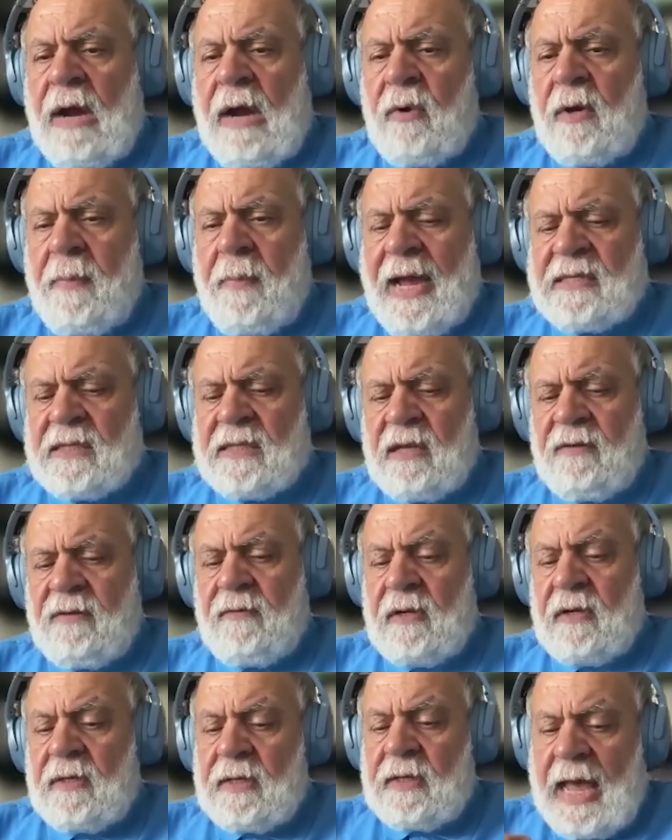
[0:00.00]
Howard
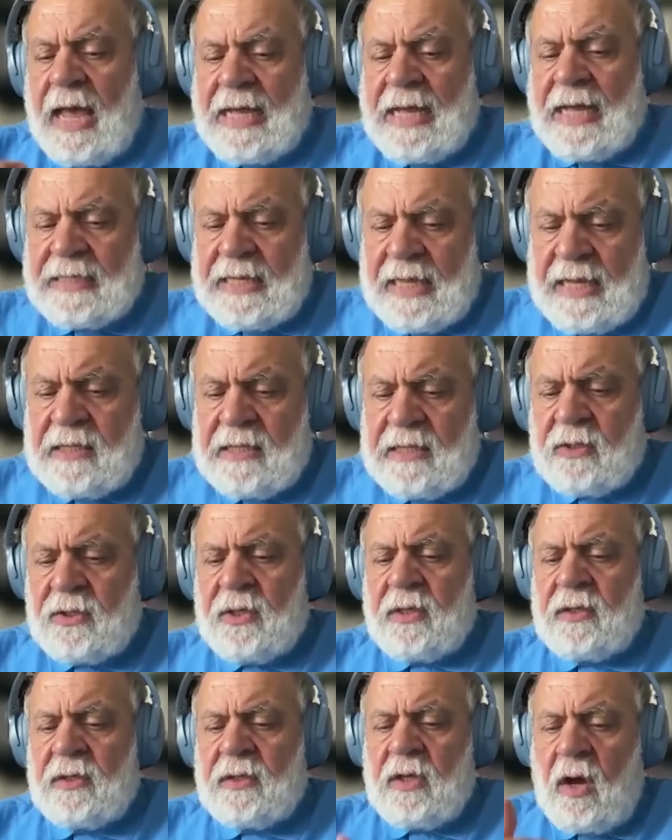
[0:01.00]
Baskerville has
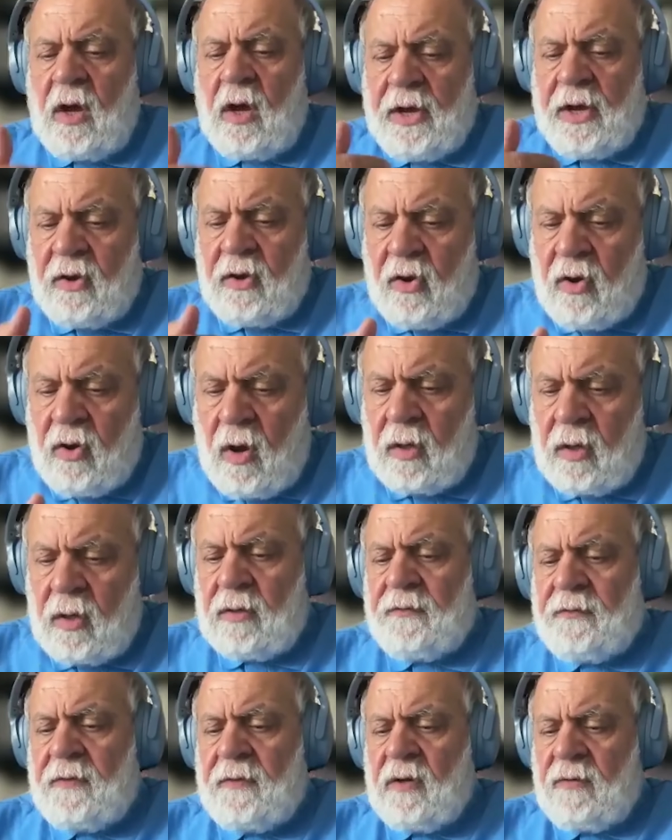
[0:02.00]
entered the
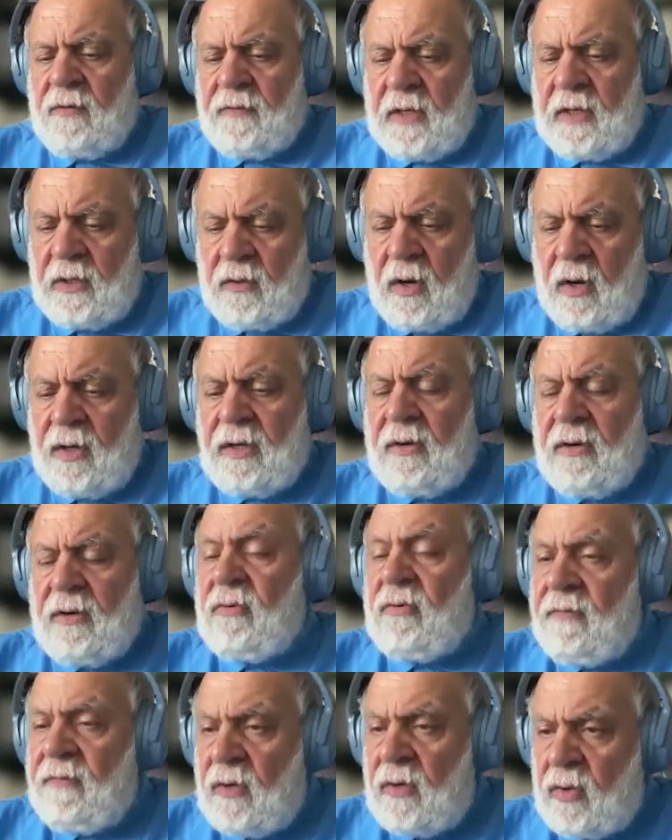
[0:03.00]
iconography of
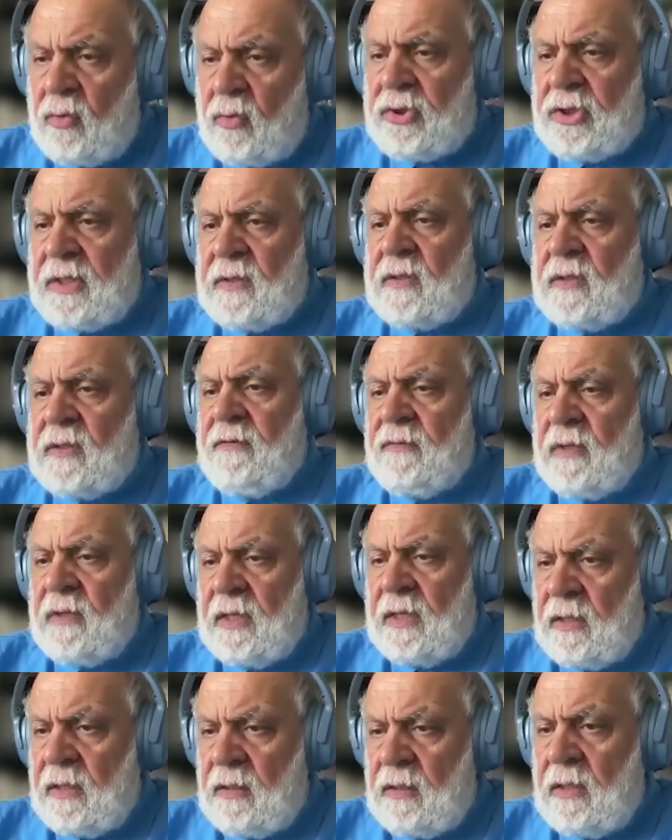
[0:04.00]
Iranian revolutions
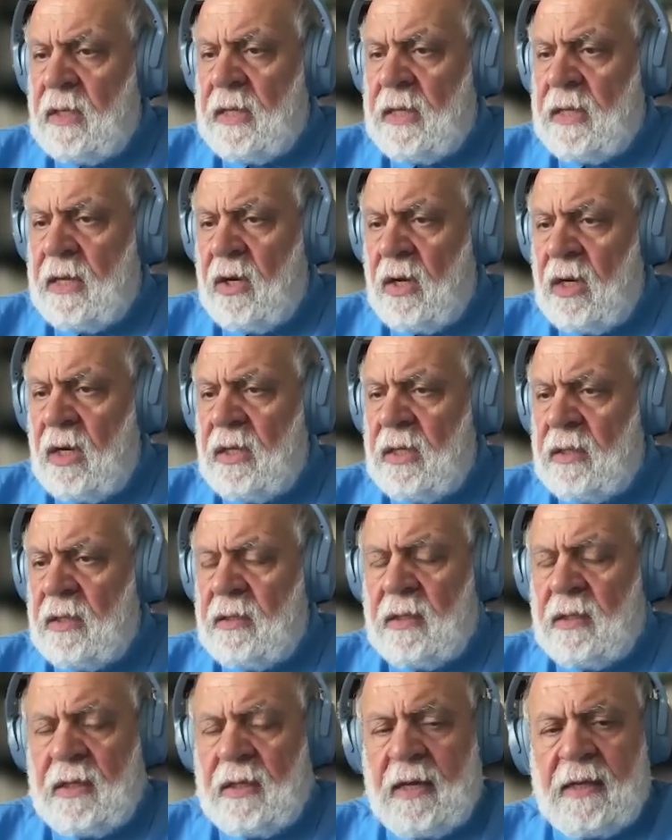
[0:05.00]
of the
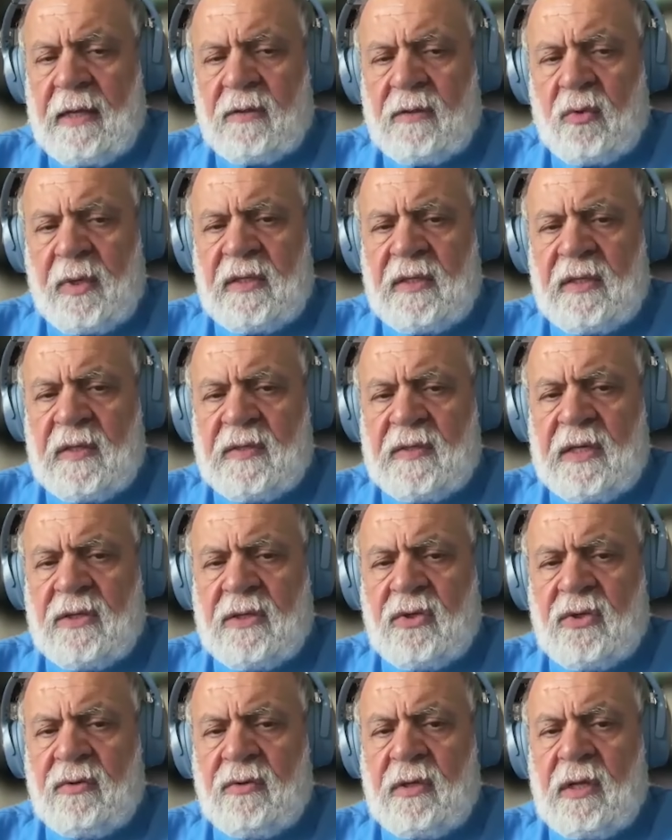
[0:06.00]
early 20th
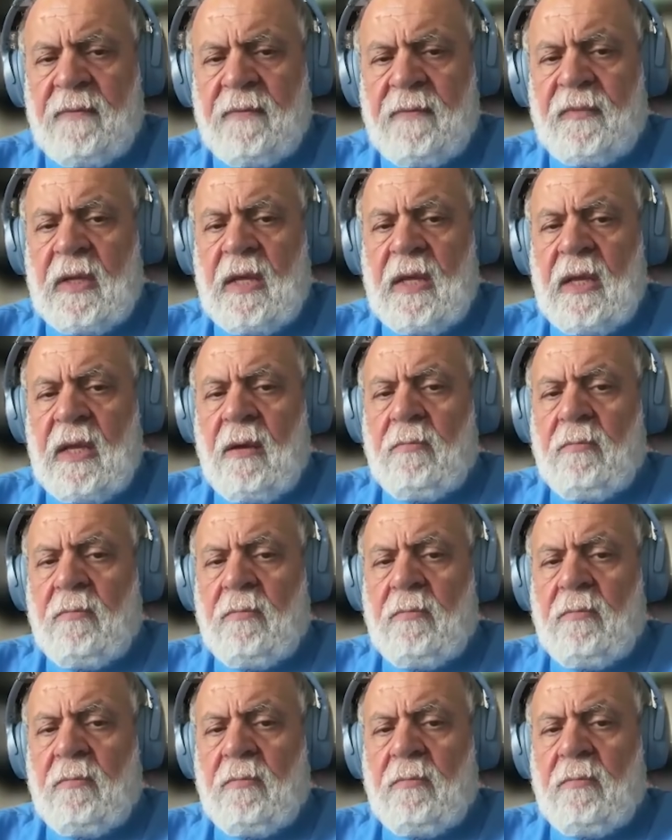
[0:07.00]
century.